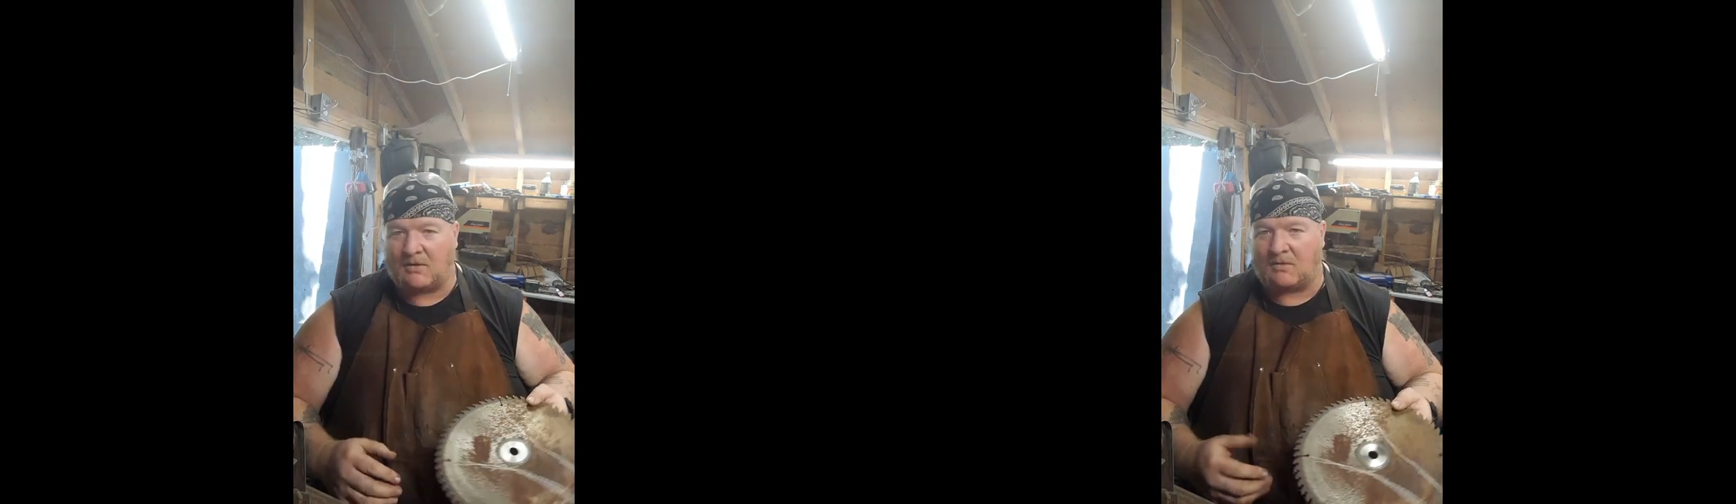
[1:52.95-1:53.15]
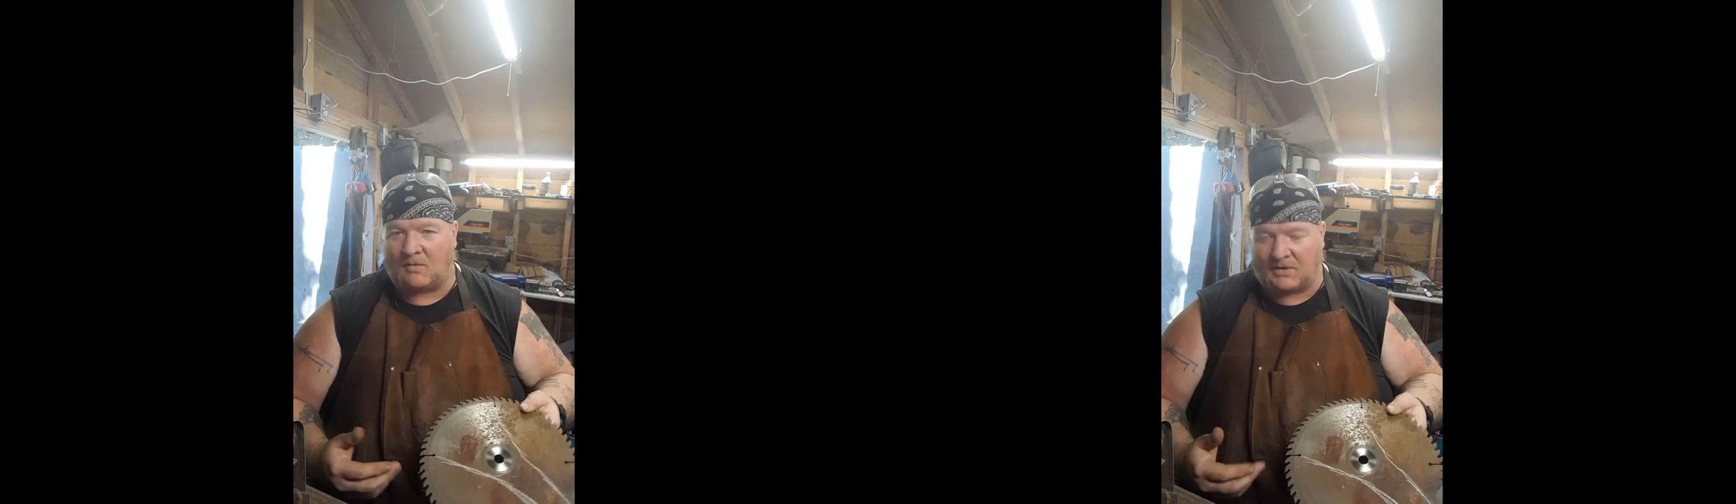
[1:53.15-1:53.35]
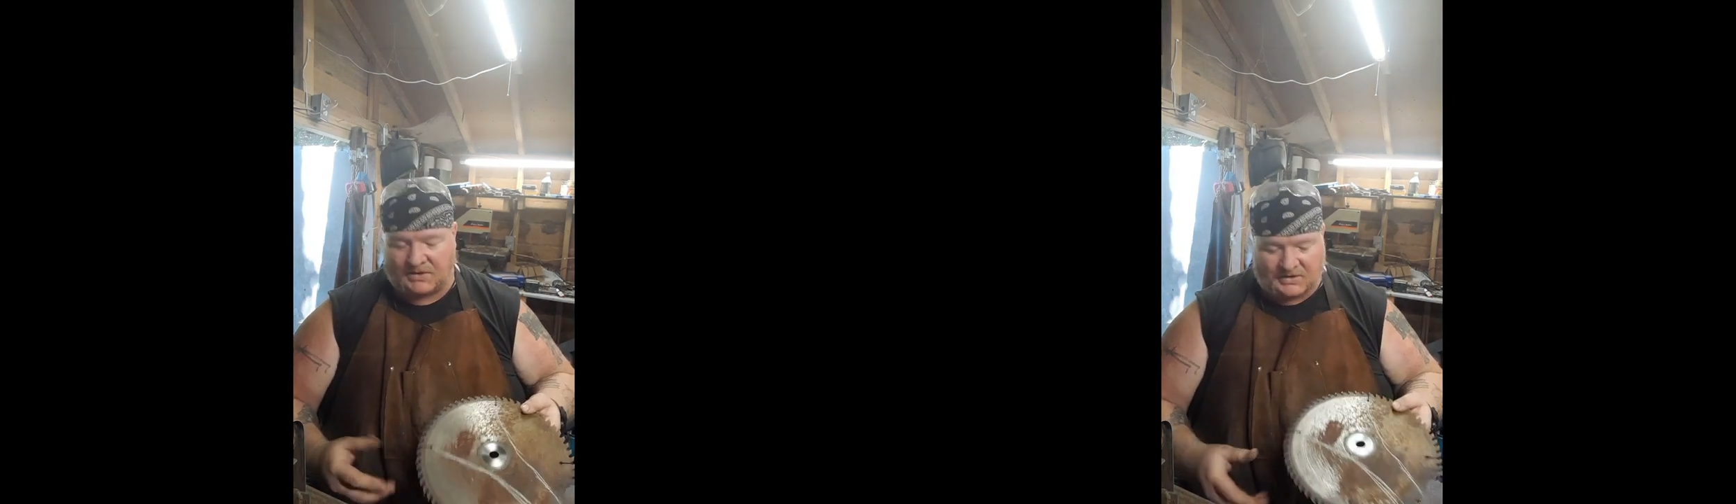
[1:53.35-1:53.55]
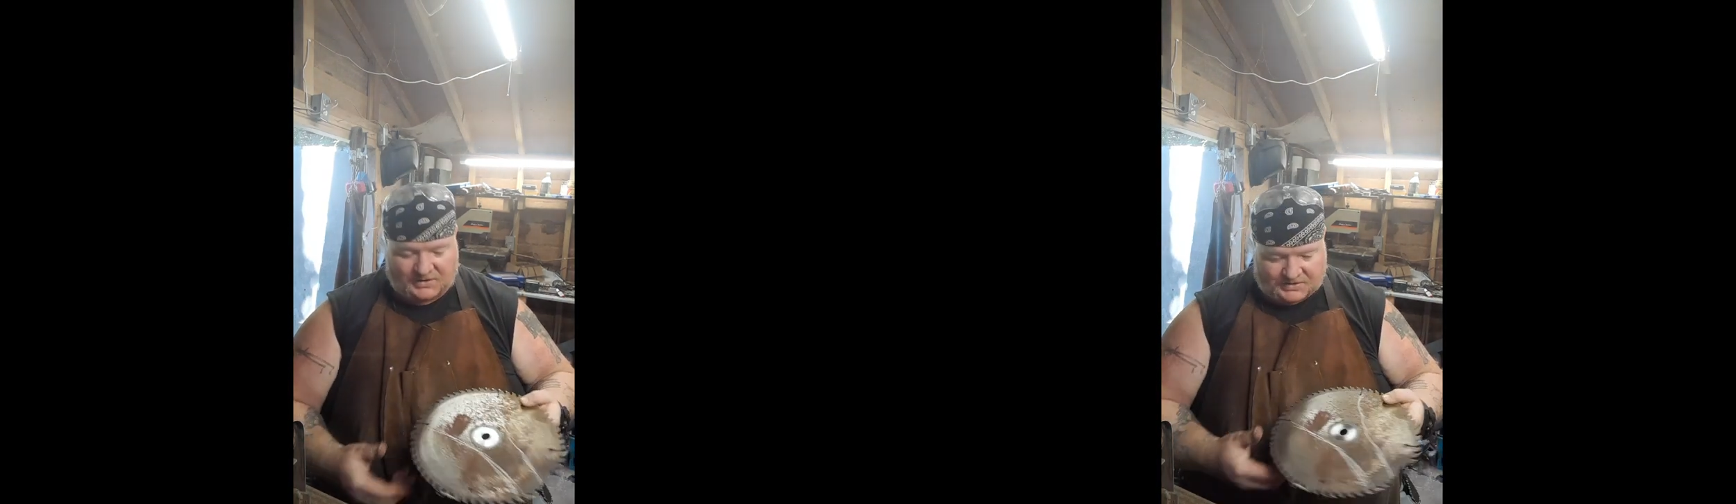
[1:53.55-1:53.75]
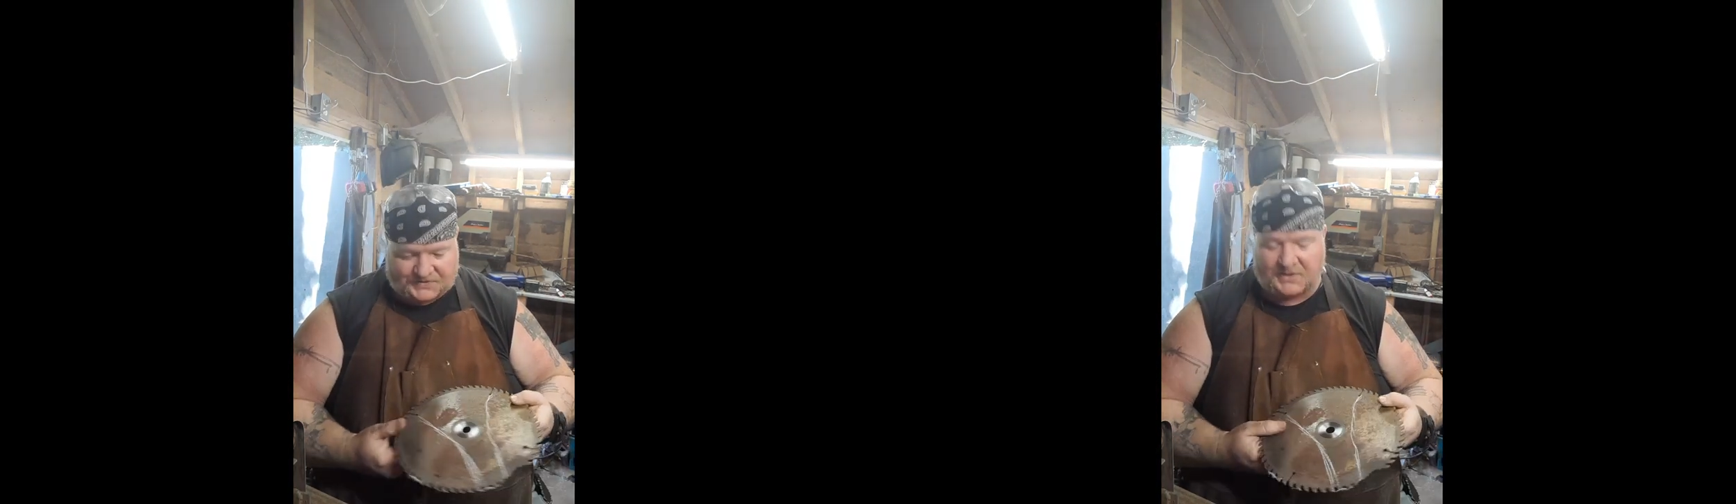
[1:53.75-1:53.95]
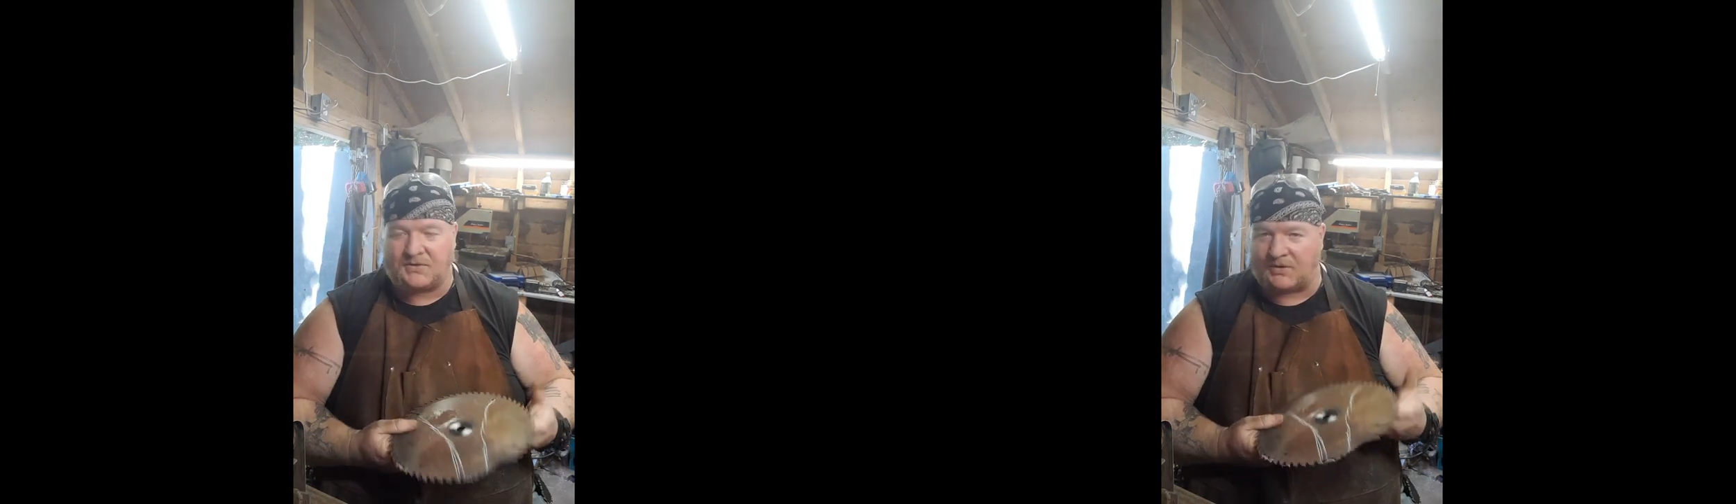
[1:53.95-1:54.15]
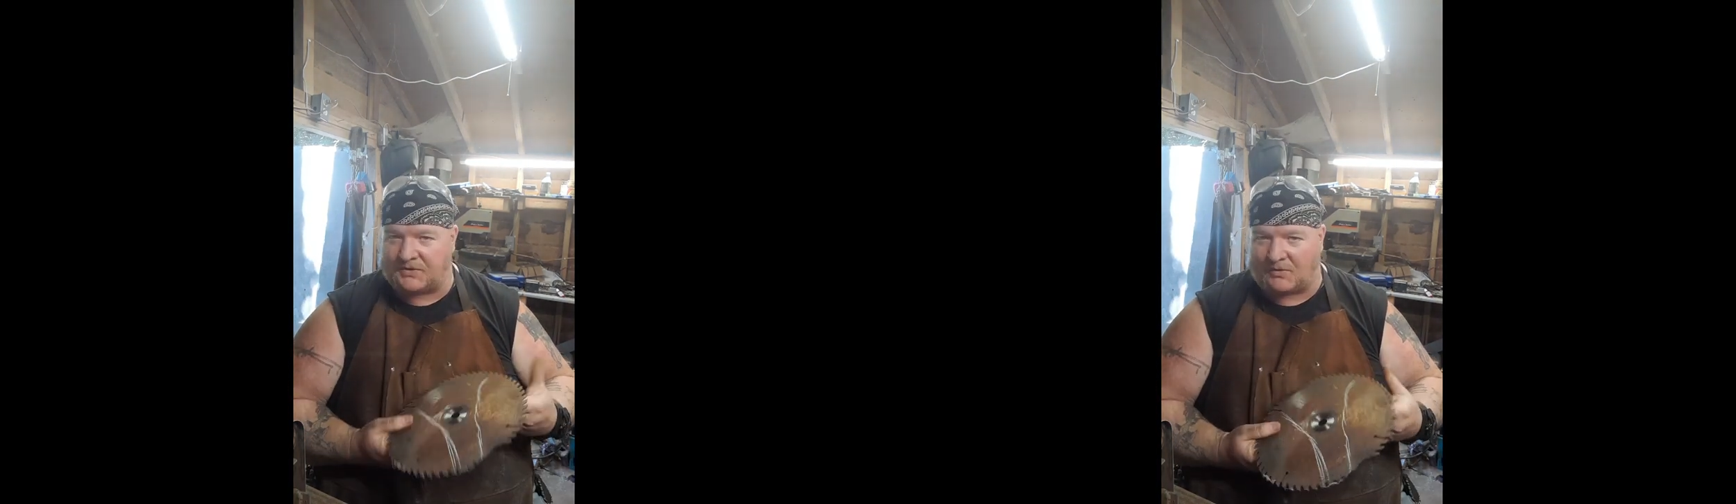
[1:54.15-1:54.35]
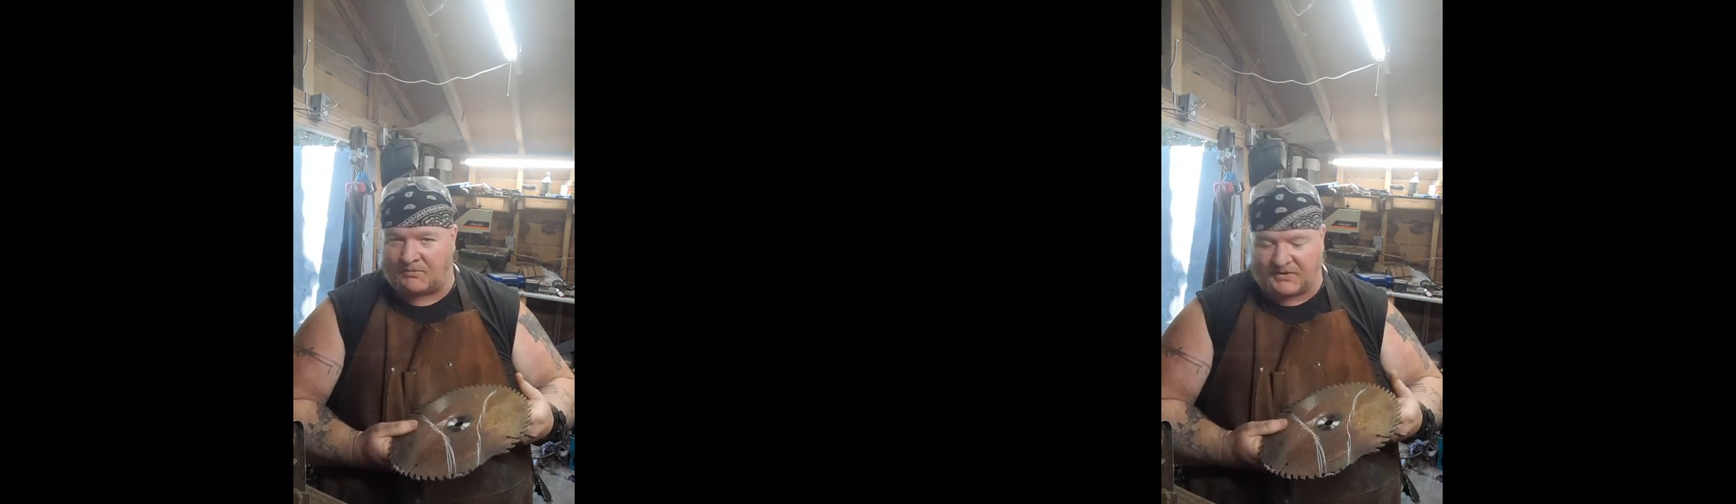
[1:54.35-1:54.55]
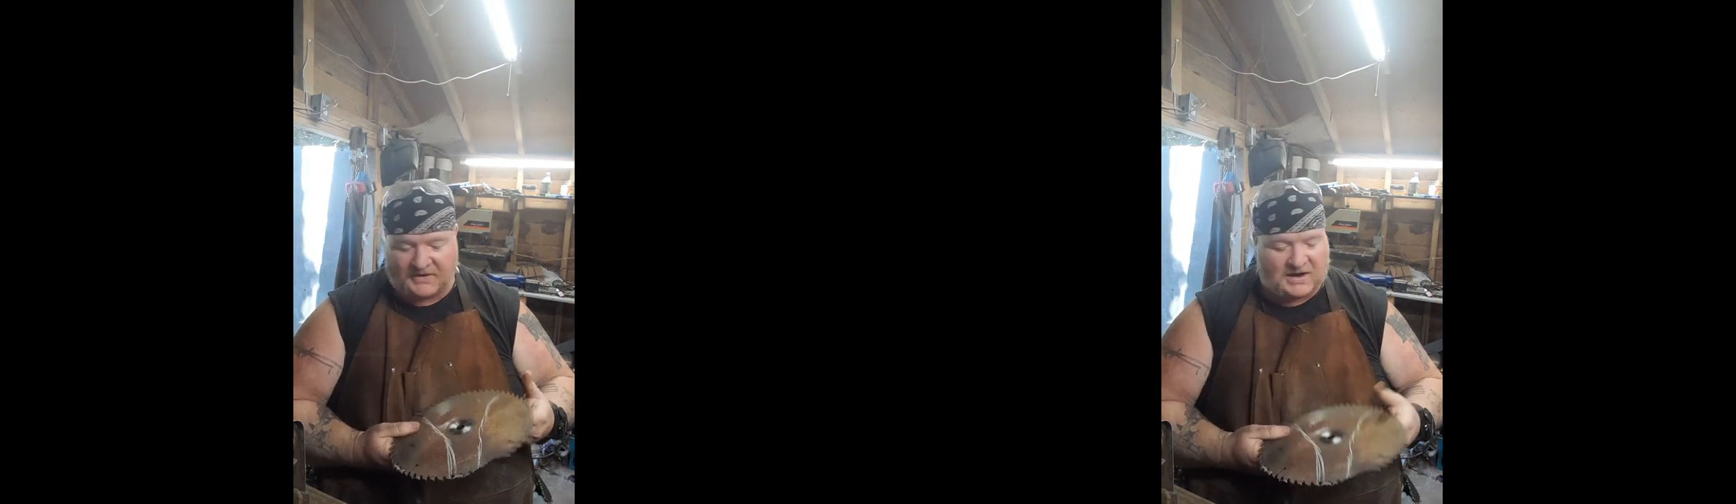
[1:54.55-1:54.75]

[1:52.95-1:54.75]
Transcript: what essentially is going to be the